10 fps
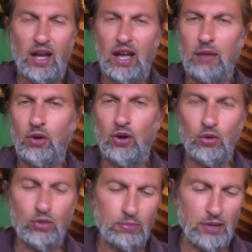I'm
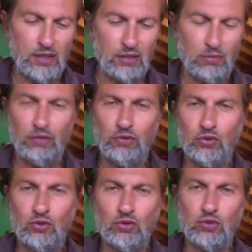always blessing my
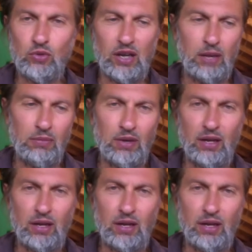foods when I'm